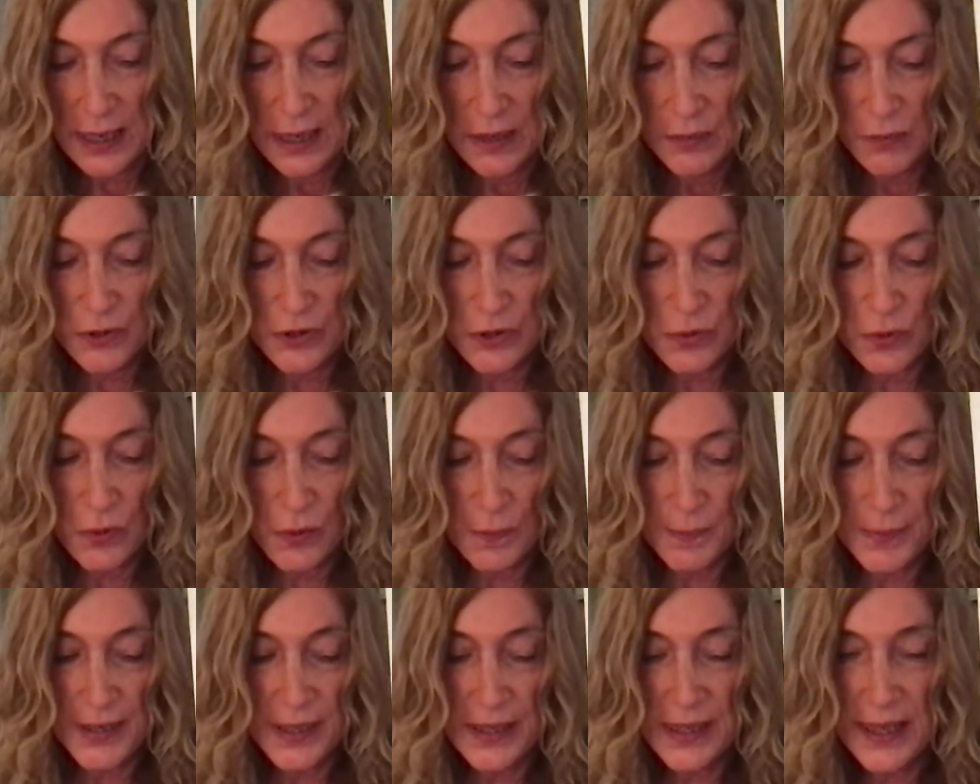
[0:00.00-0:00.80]
which will
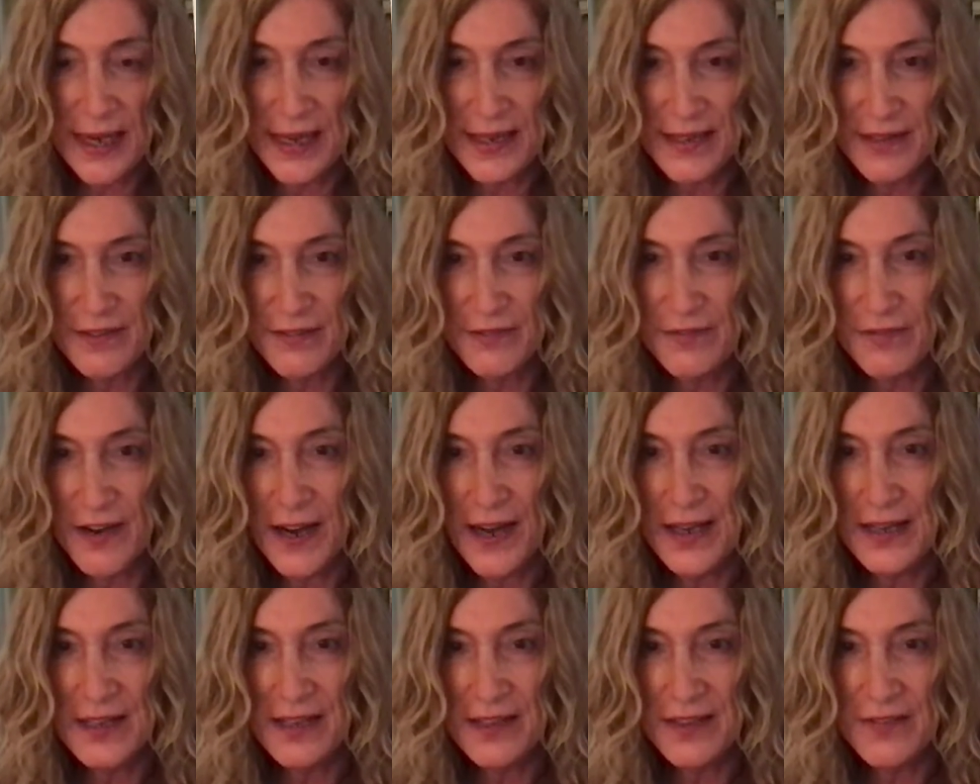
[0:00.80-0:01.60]
be like the
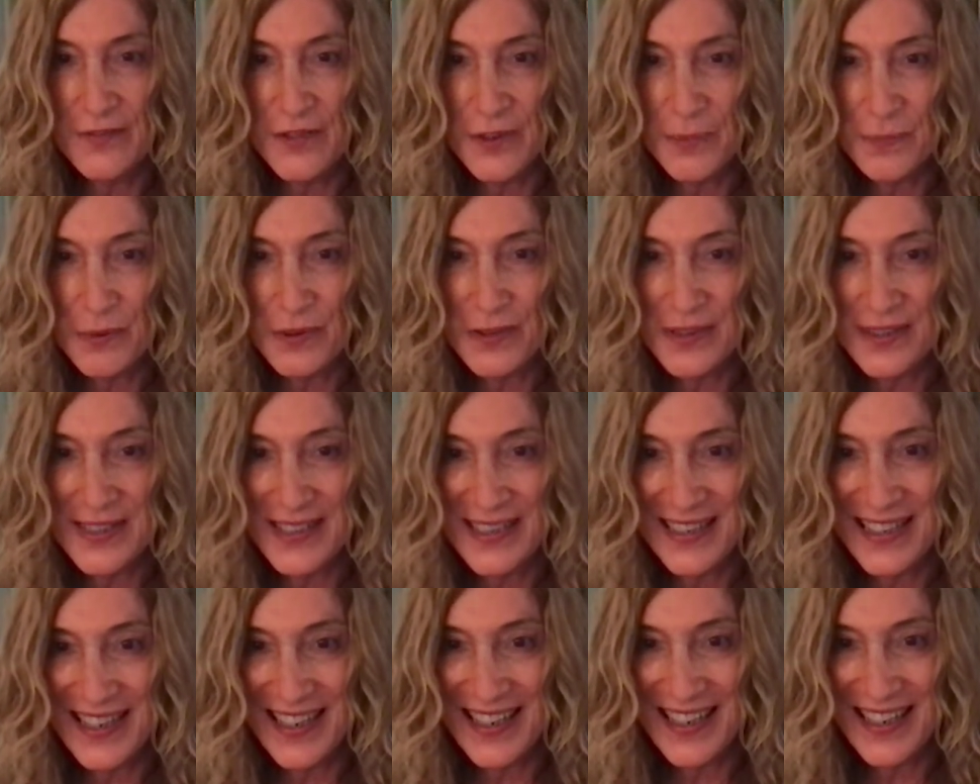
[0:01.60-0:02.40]
final of the
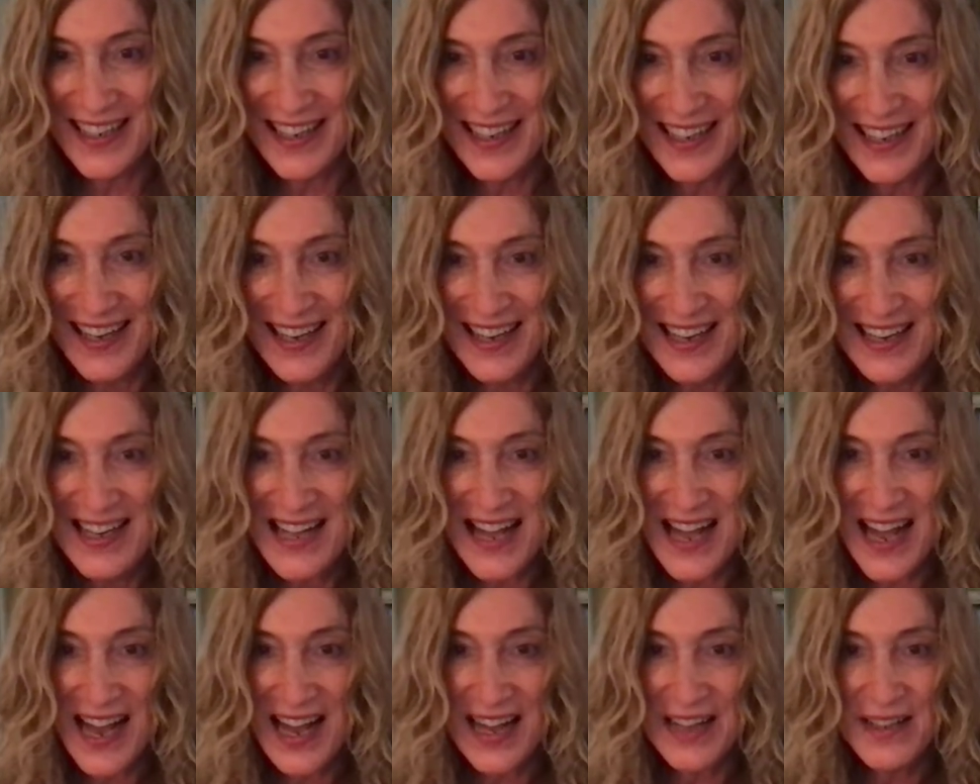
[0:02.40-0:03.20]
preceding
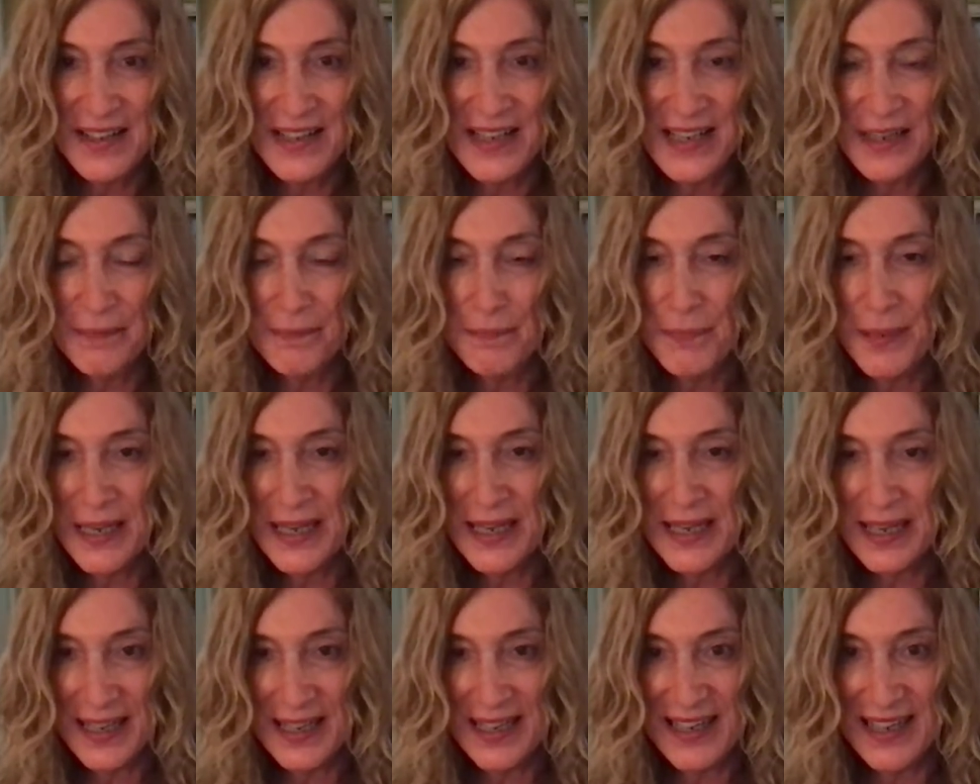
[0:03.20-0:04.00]
and the
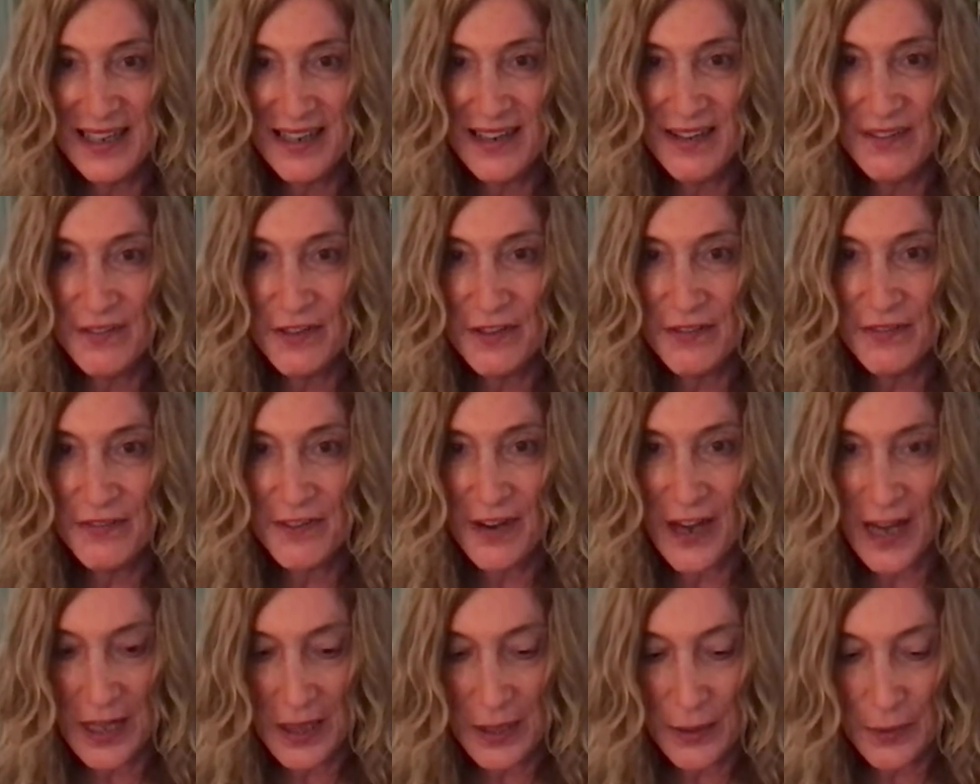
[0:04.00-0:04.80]
beginning of the
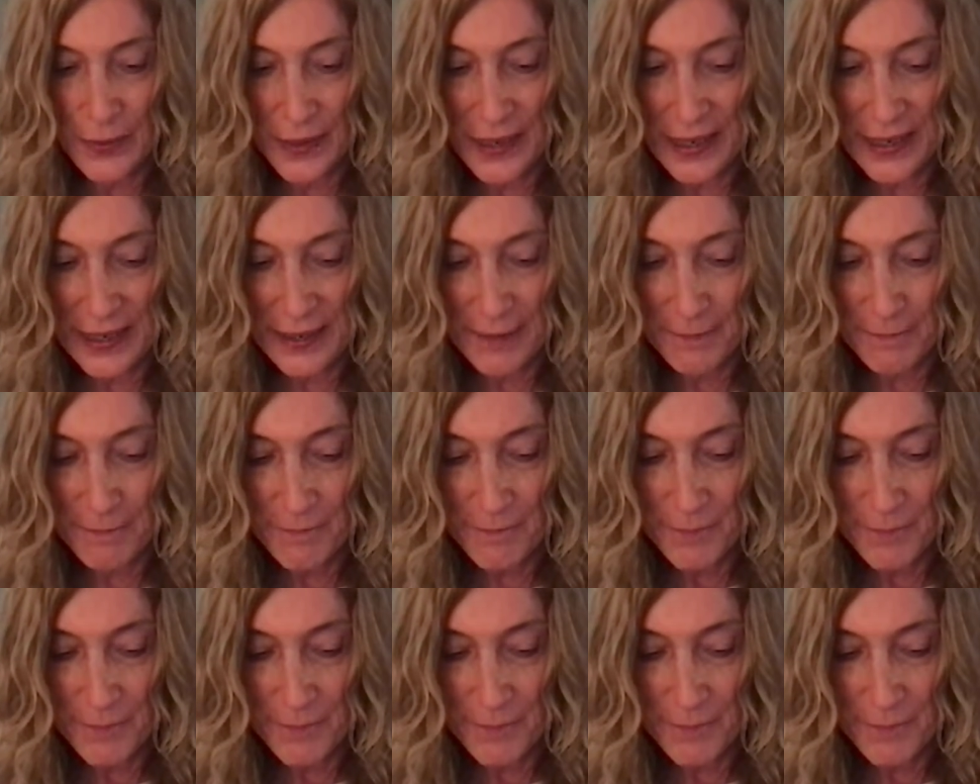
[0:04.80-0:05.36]
following.